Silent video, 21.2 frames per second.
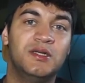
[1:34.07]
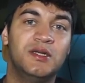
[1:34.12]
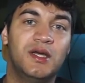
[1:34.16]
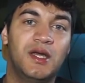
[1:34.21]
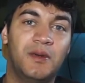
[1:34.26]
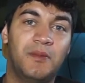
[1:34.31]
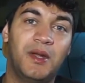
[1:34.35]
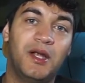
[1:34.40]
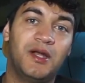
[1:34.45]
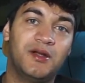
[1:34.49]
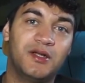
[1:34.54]

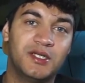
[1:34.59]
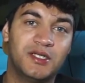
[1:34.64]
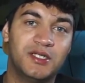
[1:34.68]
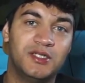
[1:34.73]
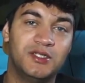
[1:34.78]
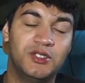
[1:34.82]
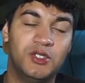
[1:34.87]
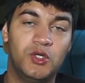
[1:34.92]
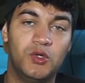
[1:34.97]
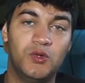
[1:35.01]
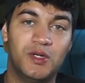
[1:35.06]

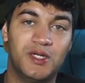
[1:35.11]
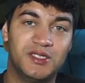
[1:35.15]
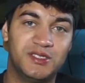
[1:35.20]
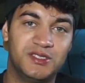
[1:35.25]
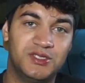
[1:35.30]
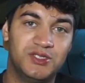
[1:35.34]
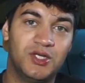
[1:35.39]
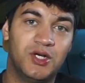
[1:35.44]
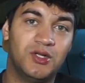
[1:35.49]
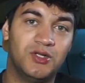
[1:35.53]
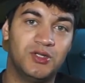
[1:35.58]
American US
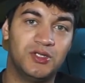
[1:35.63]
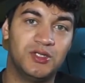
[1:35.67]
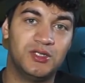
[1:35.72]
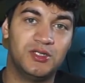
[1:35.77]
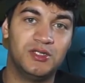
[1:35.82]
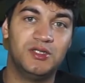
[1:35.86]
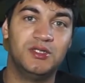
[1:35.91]
dollar,